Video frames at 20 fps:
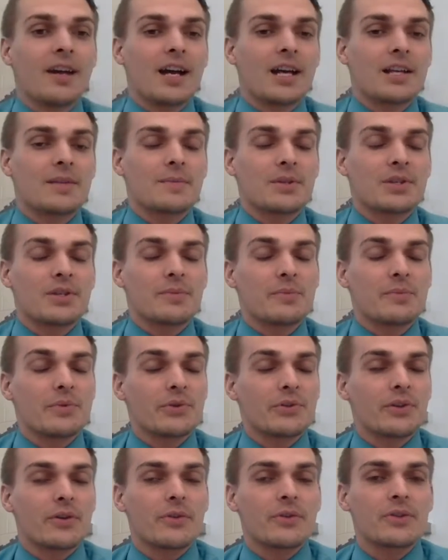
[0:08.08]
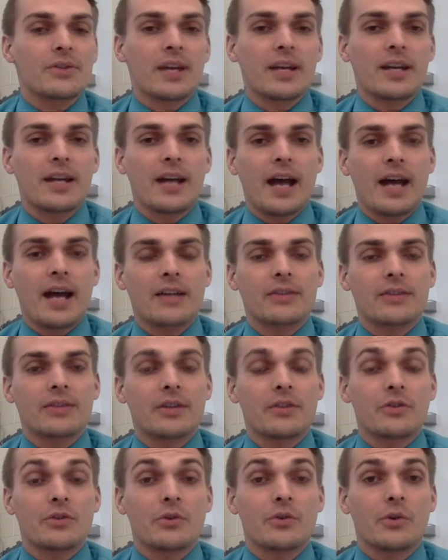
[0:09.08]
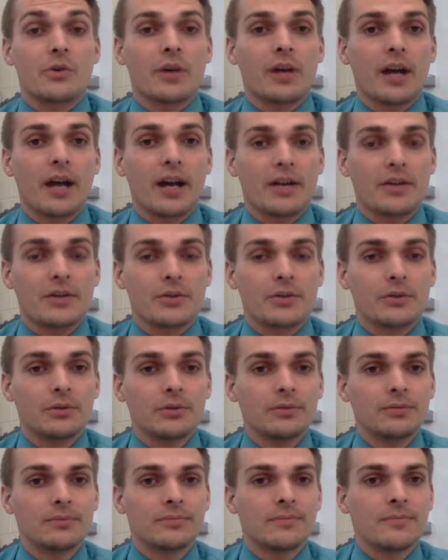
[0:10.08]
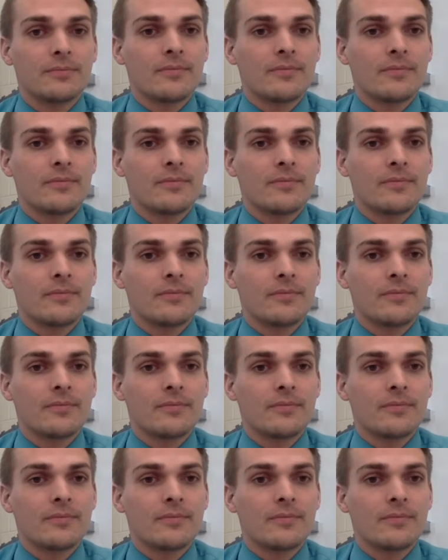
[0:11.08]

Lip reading: as Mrs. Musone said, at Central York High School.